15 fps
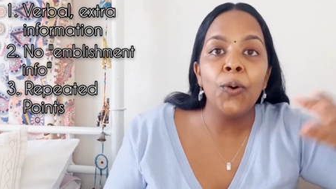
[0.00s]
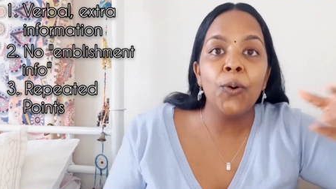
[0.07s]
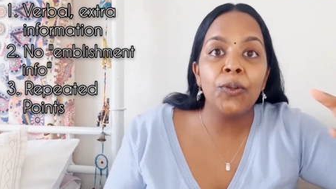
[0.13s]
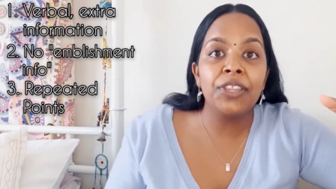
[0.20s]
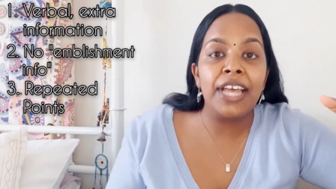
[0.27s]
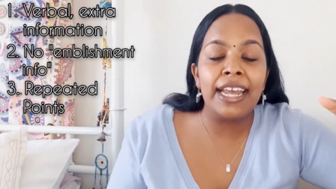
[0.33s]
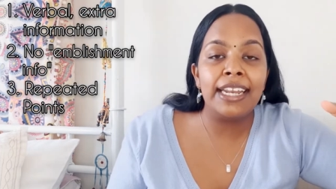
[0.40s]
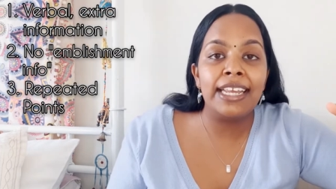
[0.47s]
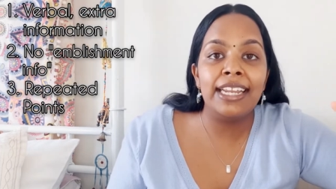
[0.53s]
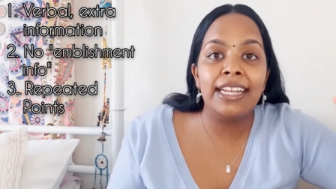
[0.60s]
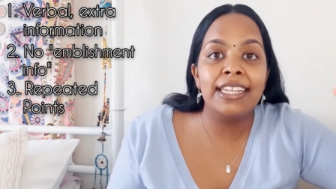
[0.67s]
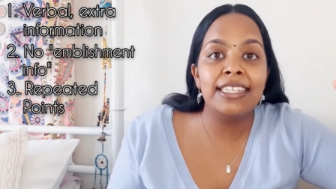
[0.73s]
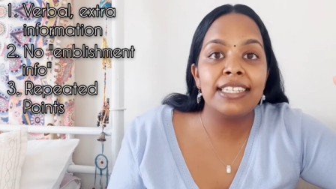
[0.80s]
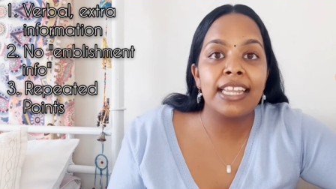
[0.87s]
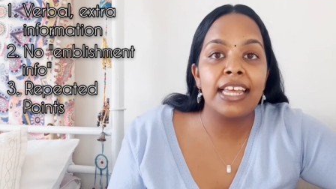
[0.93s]
or that it
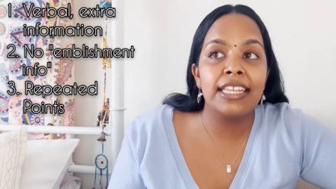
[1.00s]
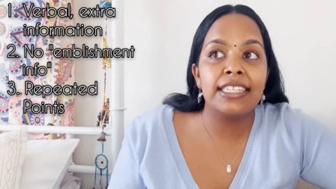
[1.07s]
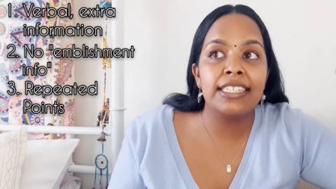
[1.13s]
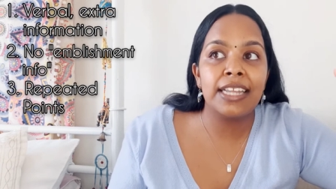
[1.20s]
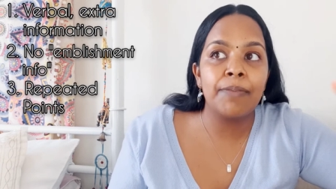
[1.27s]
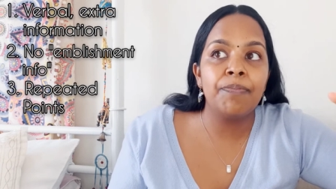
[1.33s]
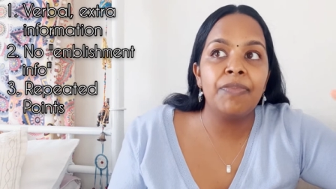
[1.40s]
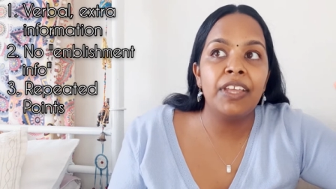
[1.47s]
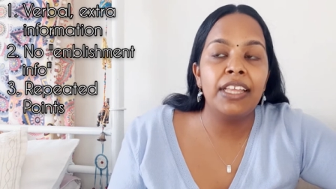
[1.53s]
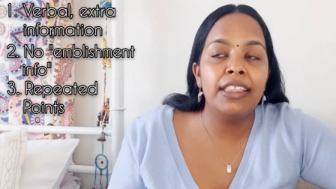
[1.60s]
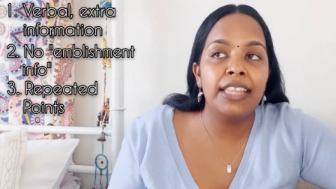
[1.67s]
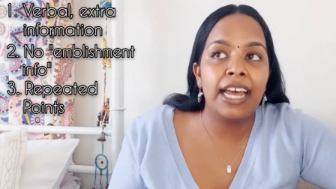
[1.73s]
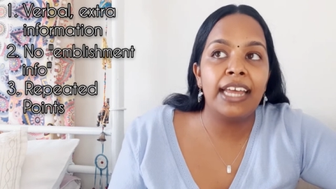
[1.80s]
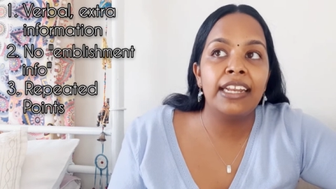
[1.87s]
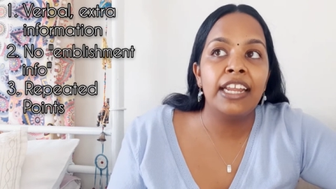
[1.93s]
is something
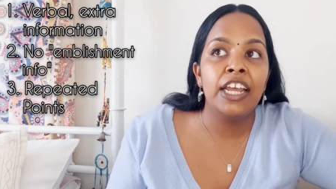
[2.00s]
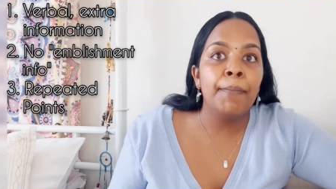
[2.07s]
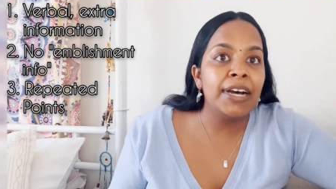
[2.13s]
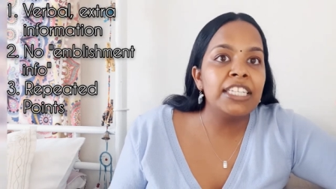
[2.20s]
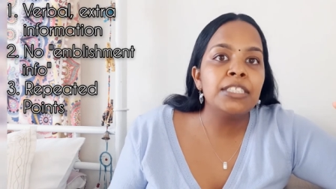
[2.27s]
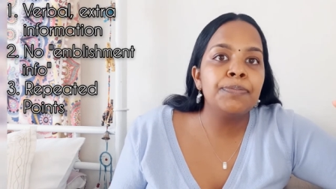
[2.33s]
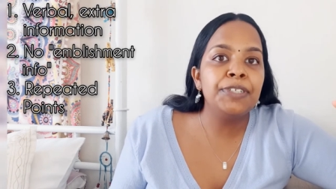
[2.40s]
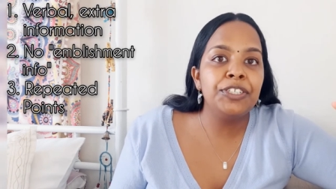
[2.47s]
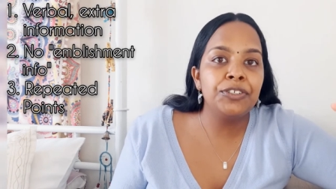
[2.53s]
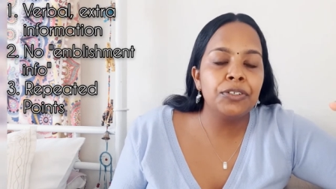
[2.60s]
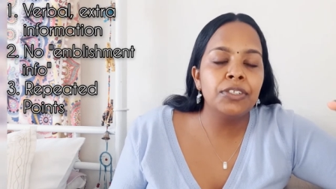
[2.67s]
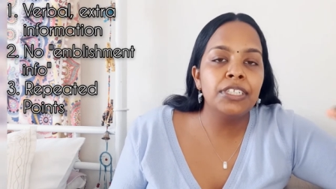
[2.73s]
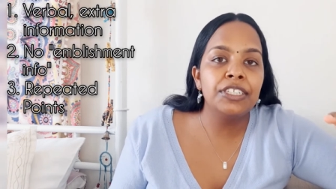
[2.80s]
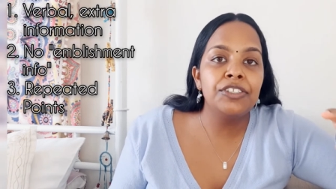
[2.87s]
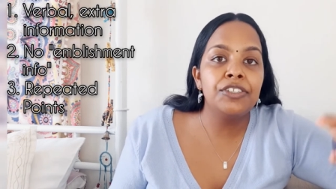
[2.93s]
that must be
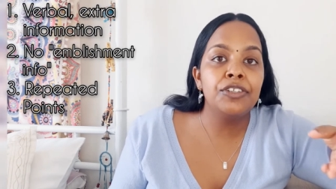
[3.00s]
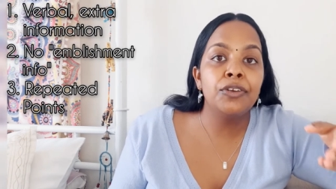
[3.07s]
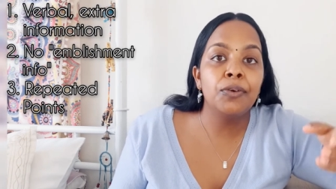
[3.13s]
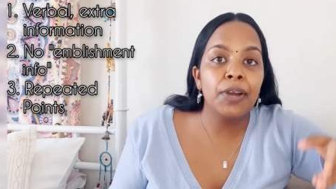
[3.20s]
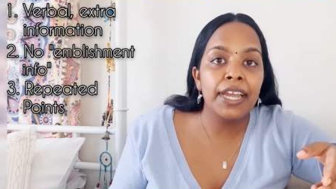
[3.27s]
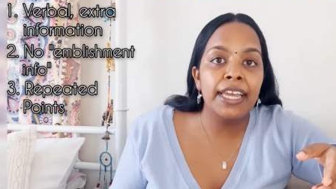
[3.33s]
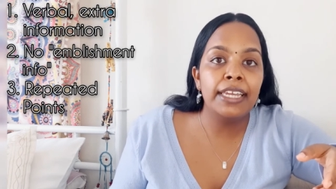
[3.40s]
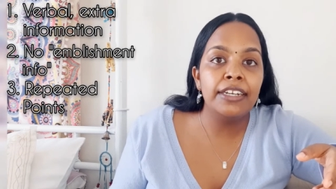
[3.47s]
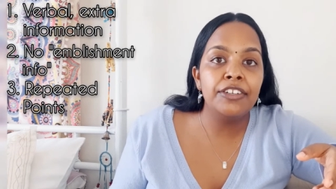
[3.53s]
drilled into your head.